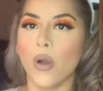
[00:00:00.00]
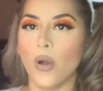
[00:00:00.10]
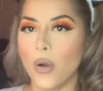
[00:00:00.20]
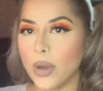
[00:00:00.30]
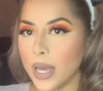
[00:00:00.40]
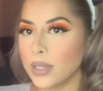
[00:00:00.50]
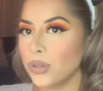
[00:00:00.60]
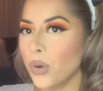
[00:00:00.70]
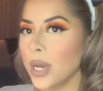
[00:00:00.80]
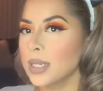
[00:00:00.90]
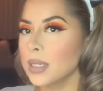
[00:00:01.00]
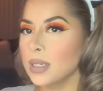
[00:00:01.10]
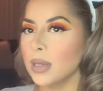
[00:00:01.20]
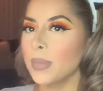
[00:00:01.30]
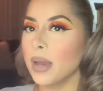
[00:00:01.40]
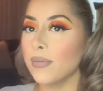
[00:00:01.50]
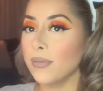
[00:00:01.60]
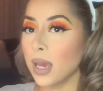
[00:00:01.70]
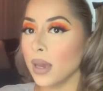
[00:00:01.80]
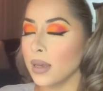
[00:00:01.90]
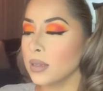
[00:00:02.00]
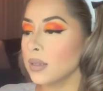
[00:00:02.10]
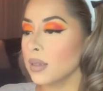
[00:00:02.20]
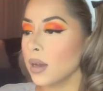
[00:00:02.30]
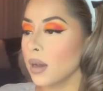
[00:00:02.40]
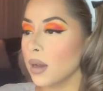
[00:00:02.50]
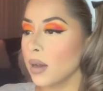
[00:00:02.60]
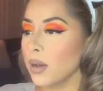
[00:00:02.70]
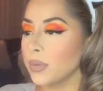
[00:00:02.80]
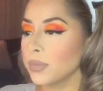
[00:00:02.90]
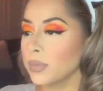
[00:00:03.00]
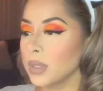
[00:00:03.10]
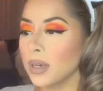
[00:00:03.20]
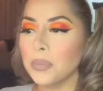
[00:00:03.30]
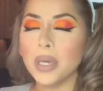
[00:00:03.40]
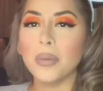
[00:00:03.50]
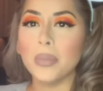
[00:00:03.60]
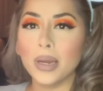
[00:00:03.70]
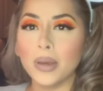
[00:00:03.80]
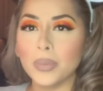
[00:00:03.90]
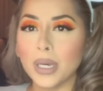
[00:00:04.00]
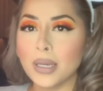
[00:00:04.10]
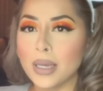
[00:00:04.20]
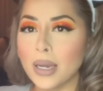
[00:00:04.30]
Okay, so I just did my face. It took me a minute because I